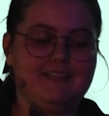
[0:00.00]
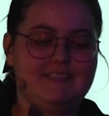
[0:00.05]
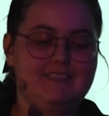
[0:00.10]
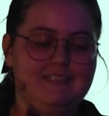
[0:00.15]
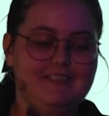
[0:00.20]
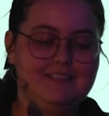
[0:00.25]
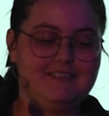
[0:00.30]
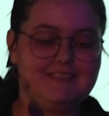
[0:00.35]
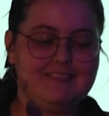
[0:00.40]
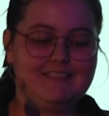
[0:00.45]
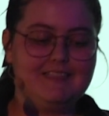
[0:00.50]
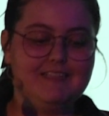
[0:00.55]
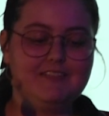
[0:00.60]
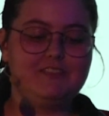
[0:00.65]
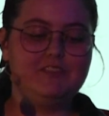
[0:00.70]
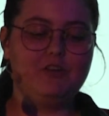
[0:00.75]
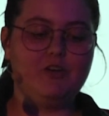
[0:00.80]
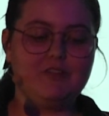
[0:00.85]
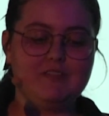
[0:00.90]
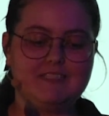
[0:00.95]
excellence
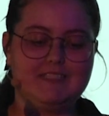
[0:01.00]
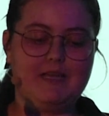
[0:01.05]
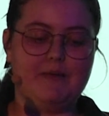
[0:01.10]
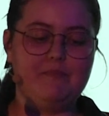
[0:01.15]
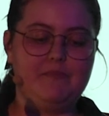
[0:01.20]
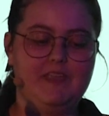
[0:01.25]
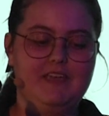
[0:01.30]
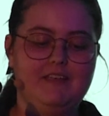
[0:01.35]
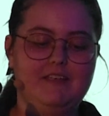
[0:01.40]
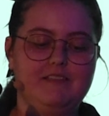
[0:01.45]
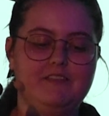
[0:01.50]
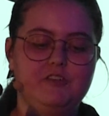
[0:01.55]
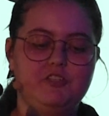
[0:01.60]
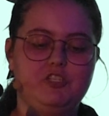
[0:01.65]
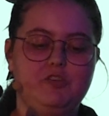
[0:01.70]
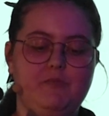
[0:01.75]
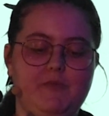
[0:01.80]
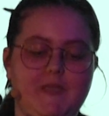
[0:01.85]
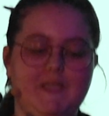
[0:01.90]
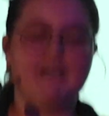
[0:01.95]
is not something that
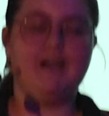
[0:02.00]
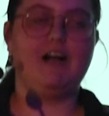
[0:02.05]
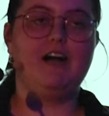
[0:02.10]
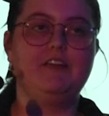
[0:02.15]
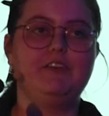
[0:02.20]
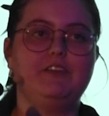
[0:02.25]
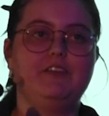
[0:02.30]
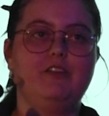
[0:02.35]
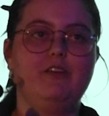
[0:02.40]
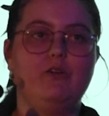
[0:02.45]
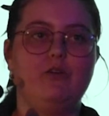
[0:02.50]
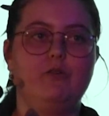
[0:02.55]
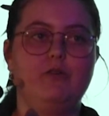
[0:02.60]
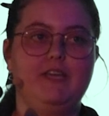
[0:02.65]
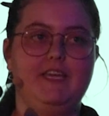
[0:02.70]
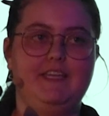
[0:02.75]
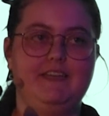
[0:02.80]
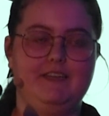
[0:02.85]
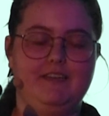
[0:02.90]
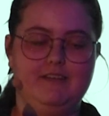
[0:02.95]
should be guarded or
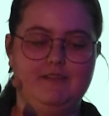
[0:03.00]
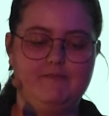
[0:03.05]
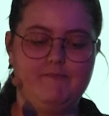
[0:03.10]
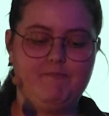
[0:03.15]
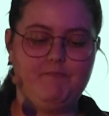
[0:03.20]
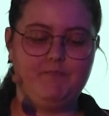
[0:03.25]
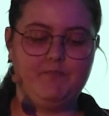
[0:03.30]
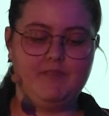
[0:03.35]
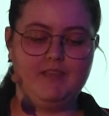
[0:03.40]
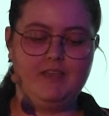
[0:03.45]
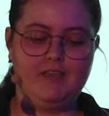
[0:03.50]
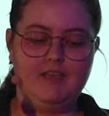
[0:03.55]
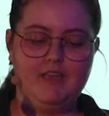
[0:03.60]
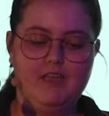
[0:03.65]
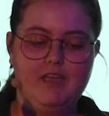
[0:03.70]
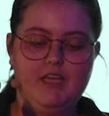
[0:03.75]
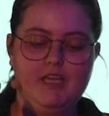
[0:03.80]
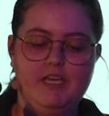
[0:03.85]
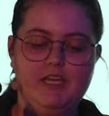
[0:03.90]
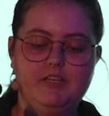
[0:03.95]
hidden.
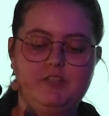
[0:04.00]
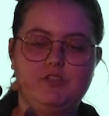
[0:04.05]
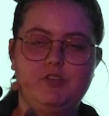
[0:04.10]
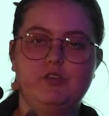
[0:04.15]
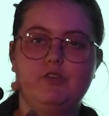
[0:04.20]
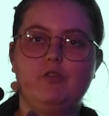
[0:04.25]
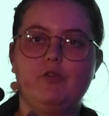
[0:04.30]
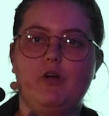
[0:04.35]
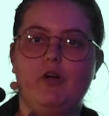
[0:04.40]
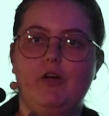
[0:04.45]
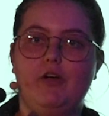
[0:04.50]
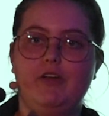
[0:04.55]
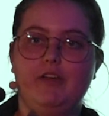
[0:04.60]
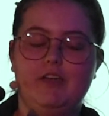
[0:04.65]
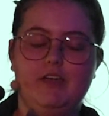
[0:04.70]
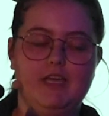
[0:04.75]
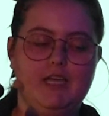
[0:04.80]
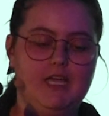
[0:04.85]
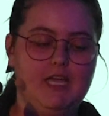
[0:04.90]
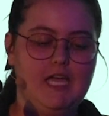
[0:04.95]
It should grow
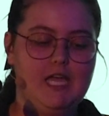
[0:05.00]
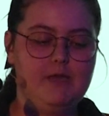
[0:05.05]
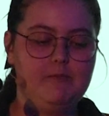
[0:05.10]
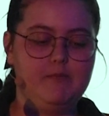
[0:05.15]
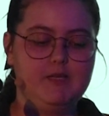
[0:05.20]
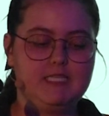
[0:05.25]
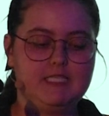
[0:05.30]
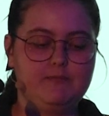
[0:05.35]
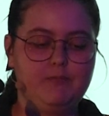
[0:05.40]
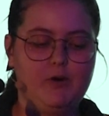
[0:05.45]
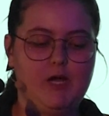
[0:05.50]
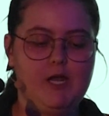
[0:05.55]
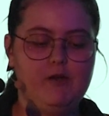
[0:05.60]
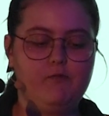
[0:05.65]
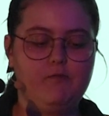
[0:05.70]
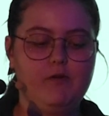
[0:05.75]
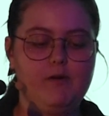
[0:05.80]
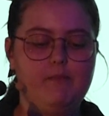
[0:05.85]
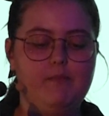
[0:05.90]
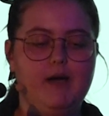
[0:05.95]
and be
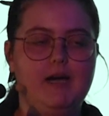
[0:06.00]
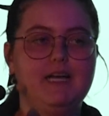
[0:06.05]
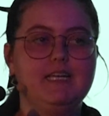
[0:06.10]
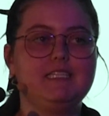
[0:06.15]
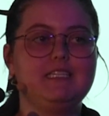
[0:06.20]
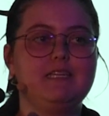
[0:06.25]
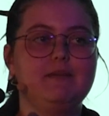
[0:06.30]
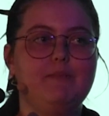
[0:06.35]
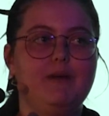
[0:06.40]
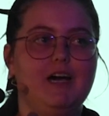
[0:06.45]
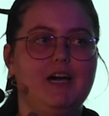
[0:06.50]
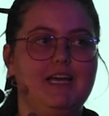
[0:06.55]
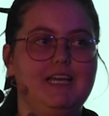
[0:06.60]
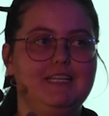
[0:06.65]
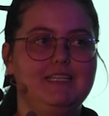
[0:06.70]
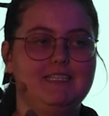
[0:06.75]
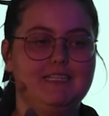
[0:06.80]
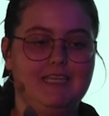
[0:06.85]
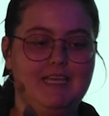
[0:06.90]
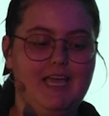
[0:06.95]
spread from mind to
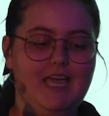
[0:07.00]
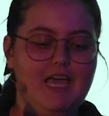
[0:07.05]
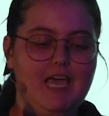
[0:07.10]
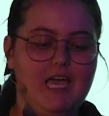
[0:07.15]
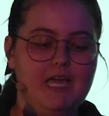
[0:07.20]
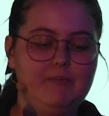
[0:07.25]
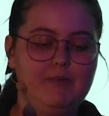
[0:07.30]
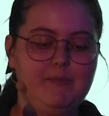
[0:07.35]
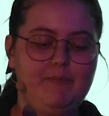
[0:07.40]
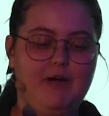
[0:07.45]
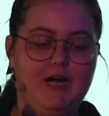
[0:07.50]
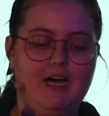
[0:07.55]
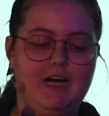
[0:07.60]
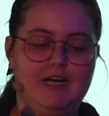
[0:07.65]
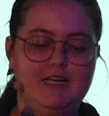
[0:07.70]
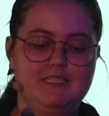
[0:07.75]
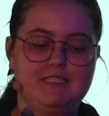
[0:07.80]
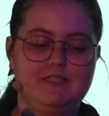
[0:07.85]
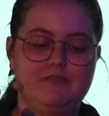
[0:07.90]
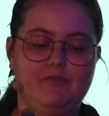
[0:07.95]
mind and be
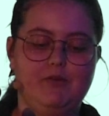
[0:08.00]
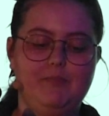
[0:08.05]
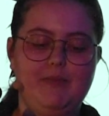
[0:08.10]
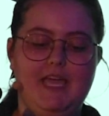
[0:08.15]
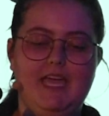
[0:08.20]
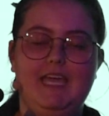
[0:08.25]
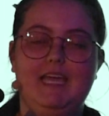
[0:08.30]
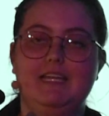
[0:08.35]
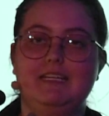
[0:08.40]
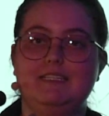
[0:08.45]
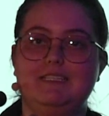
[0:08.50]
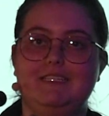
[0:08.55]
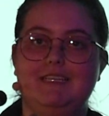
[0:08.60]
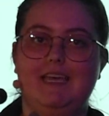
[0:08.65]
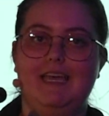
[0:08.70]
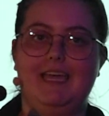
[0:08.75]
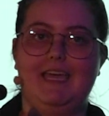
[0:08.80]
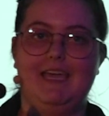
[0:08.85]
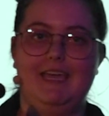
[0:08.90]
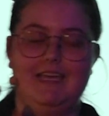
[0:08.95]
passed from hand to
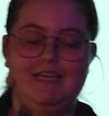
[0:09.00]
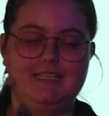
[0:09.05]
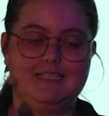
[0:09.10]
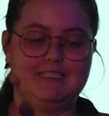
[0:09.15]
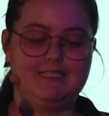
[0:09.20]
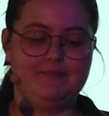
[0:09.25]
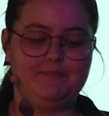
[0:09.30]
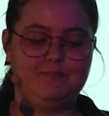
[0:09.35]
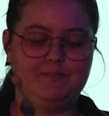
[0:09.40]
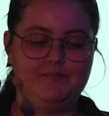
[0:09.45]
hand.